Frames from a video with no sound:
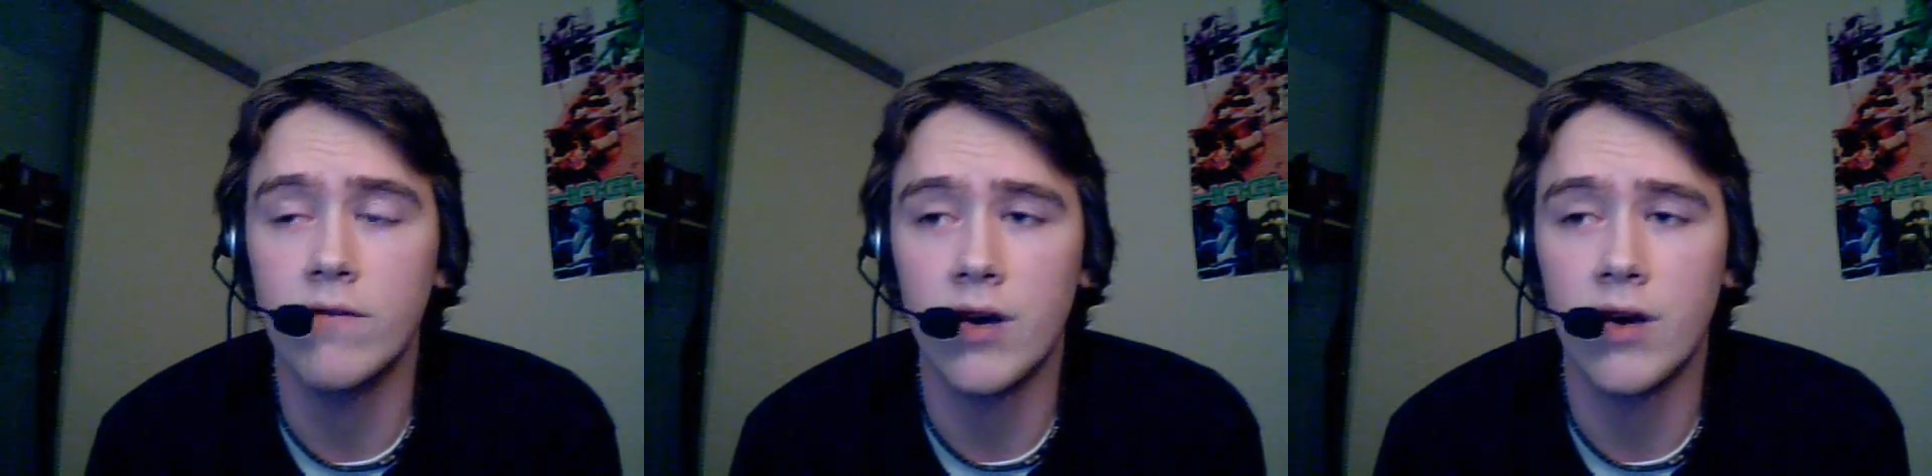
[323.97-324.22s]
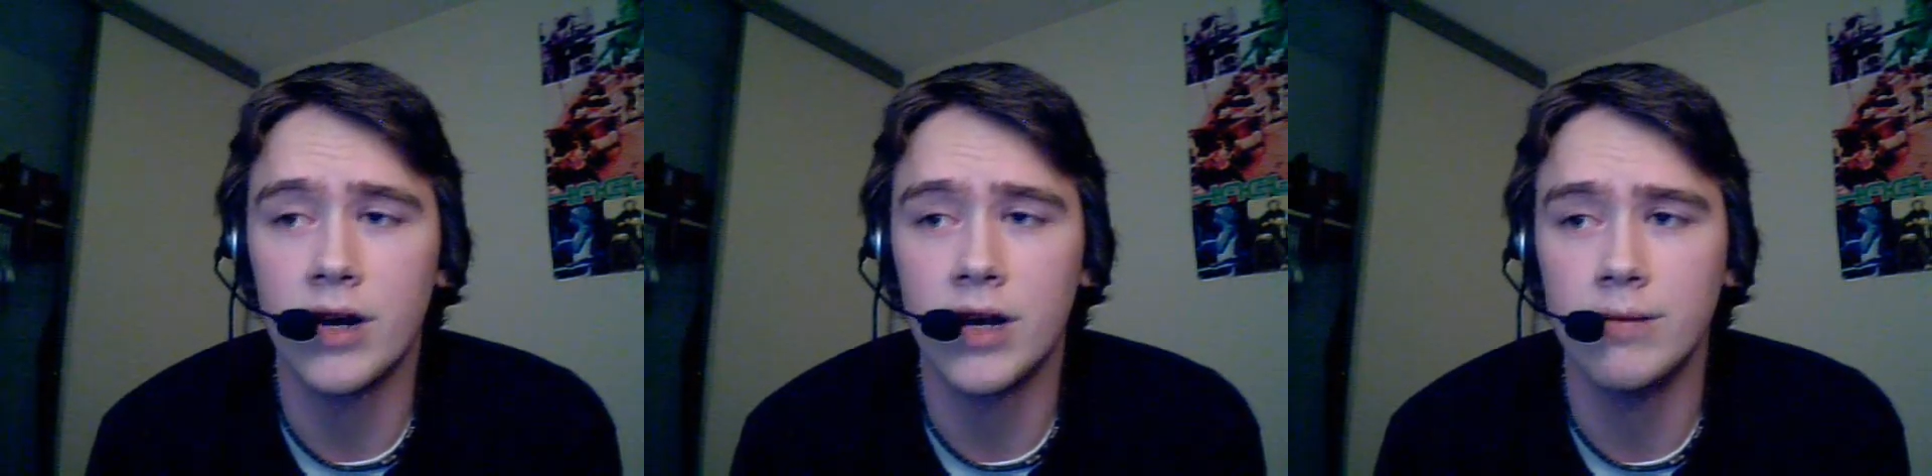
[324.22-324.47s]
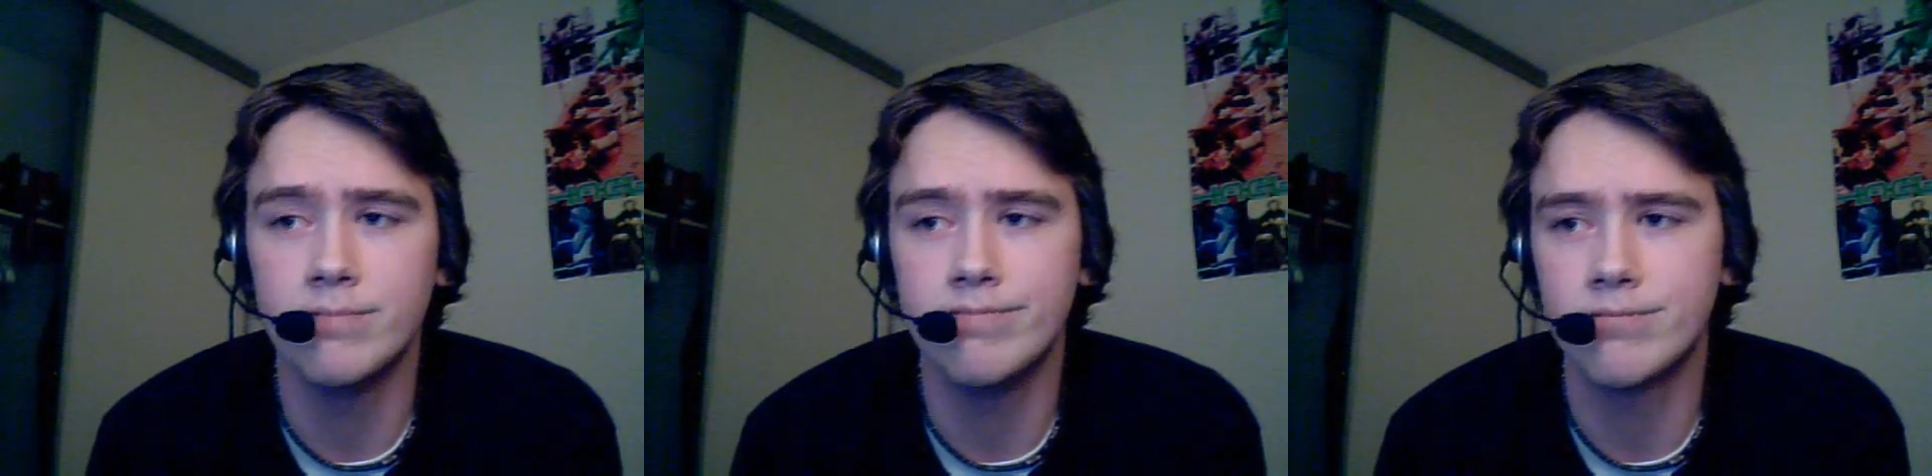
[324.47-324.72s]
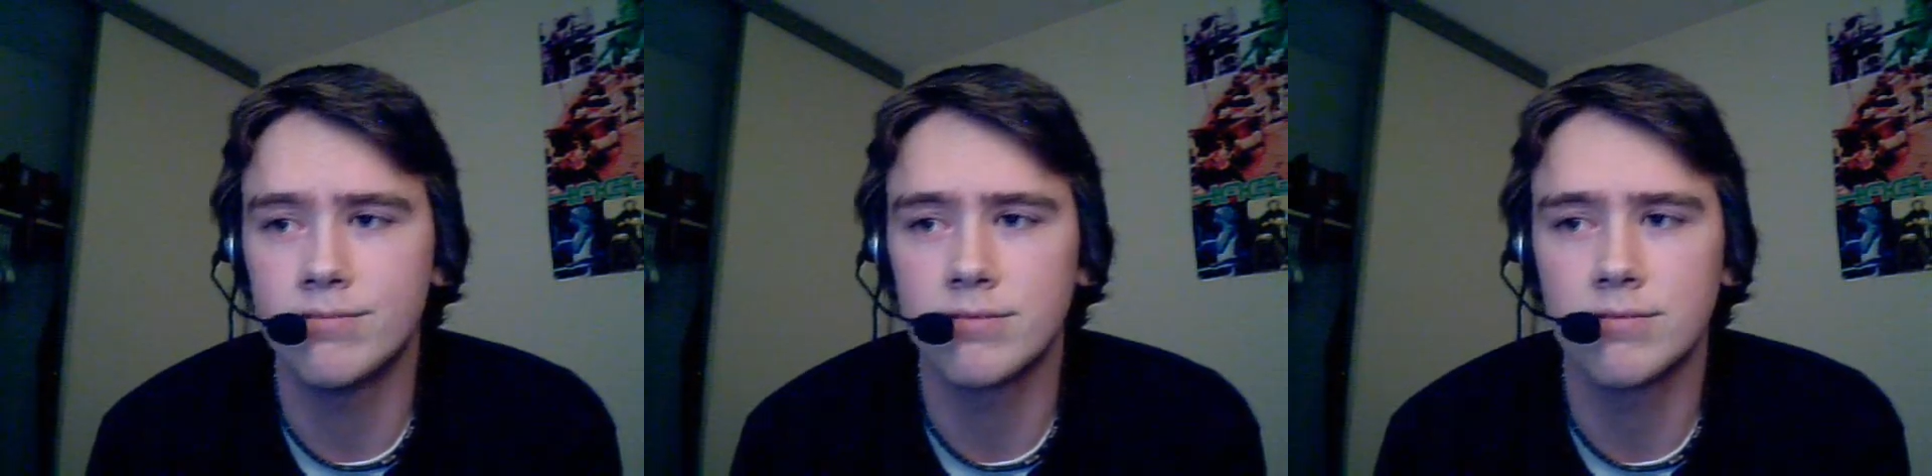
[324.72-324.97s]
very
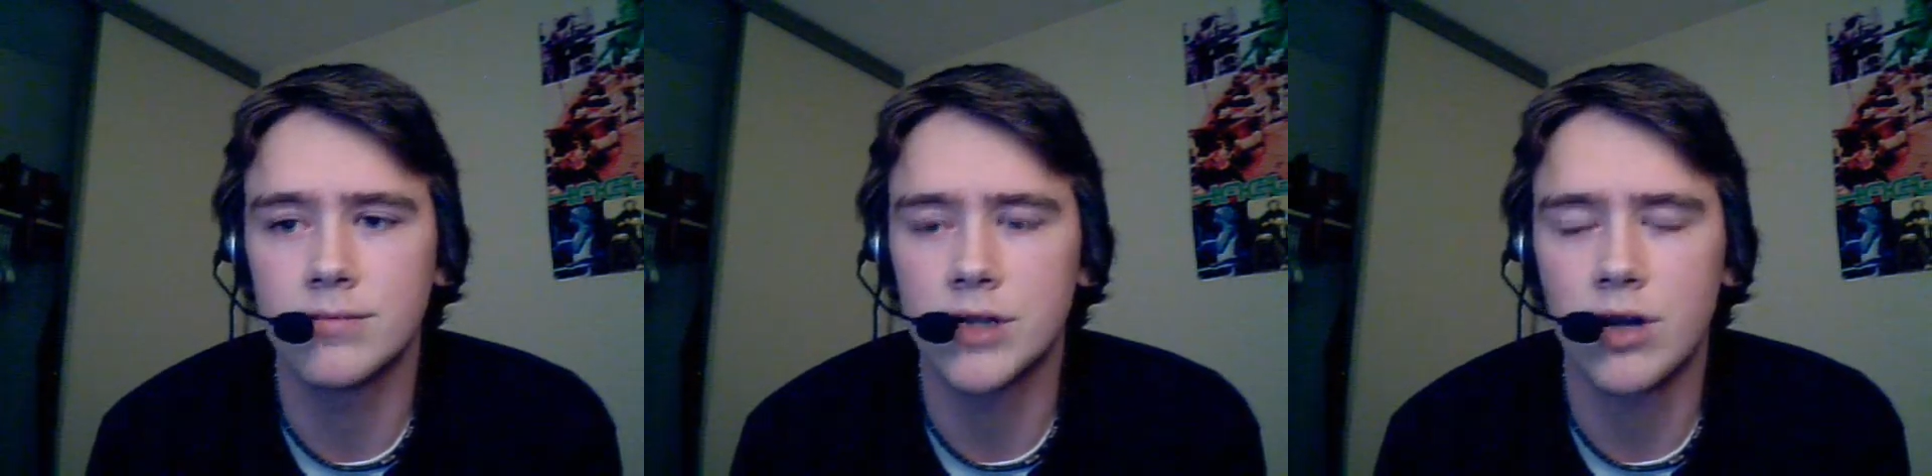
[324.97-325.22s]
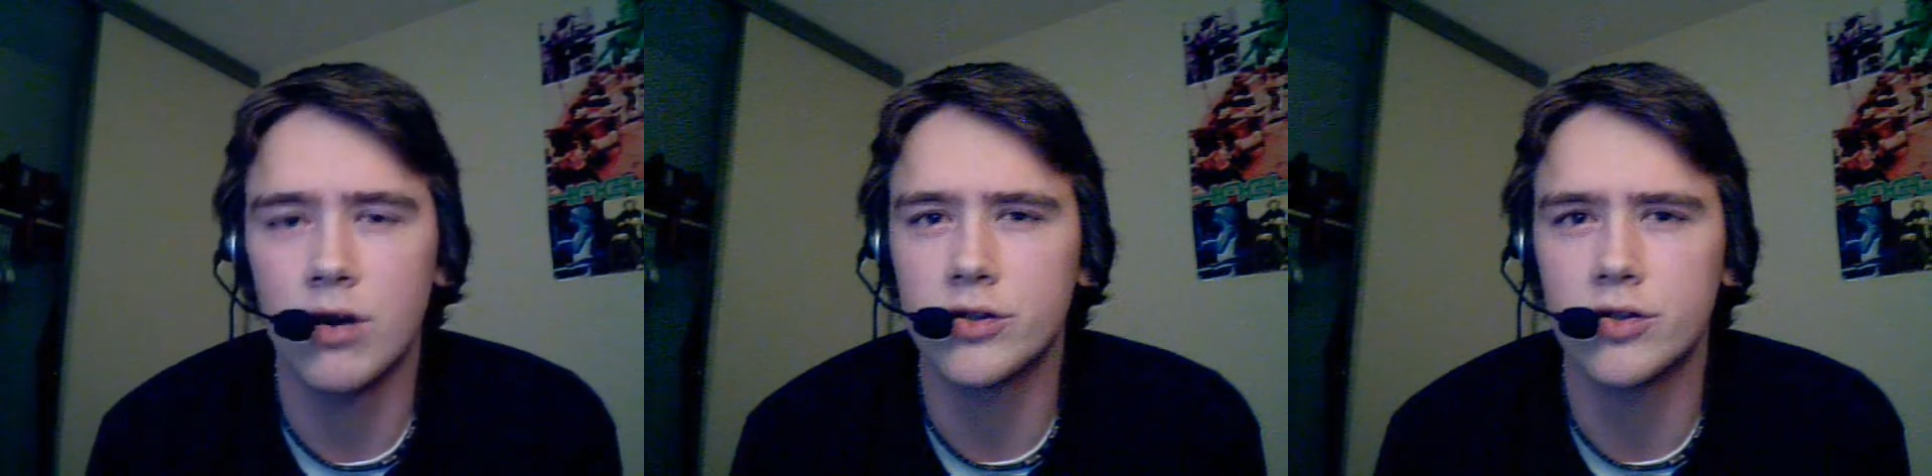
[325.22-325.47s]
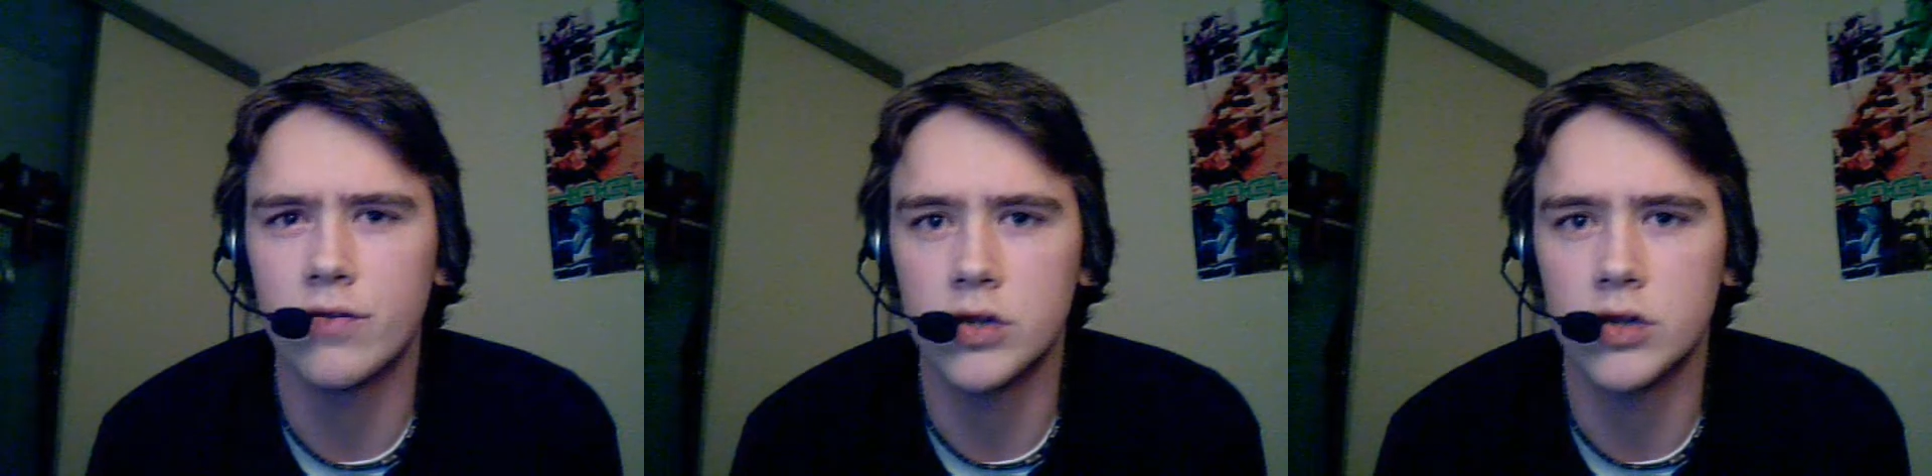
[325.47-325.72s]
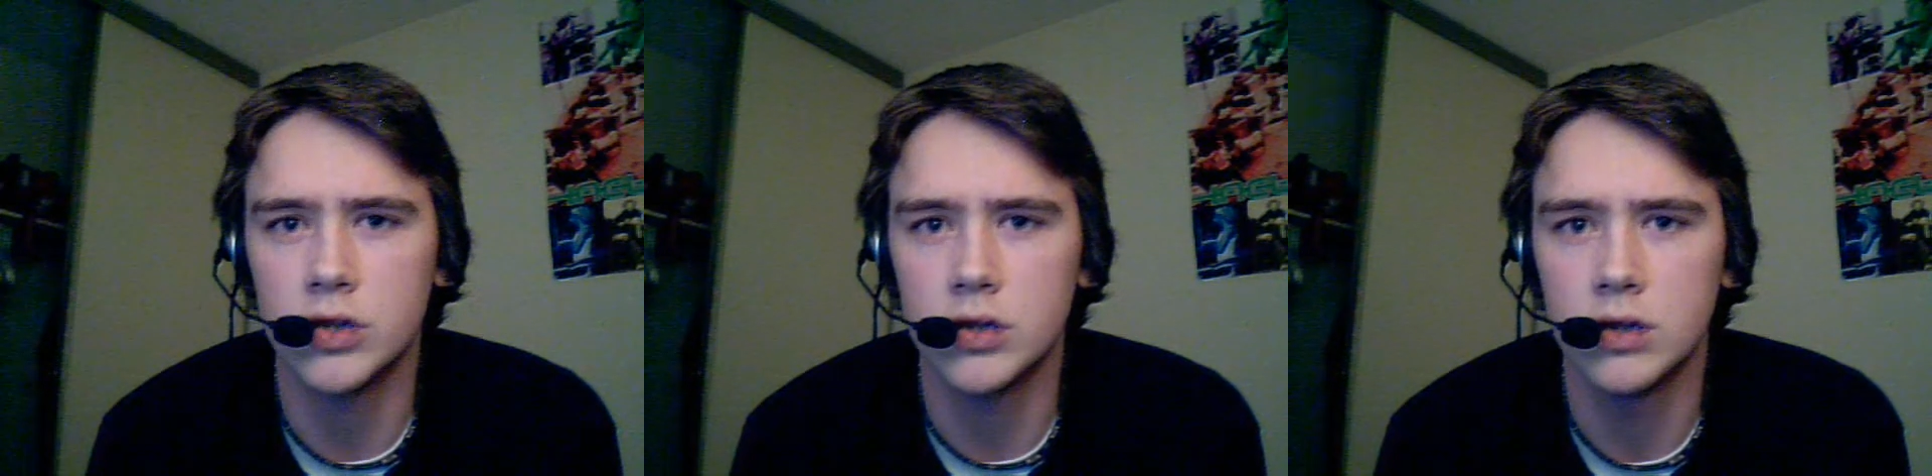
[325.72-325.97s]

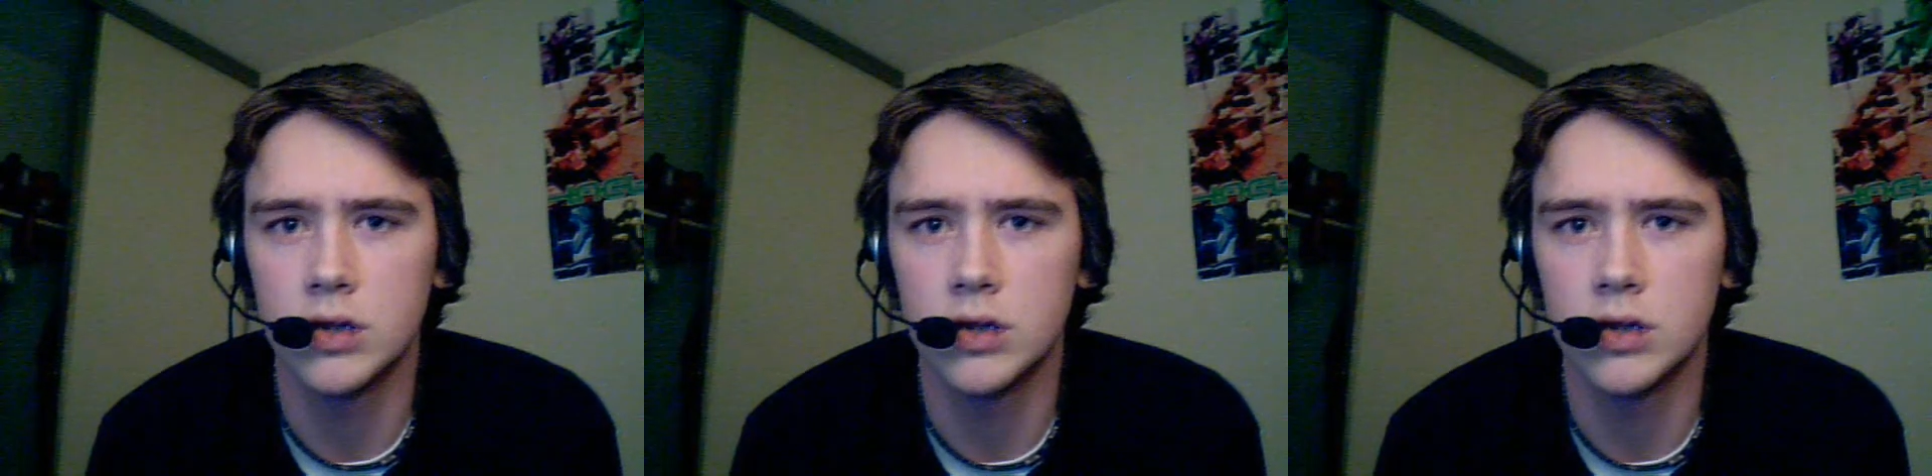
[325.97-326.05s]
controversial.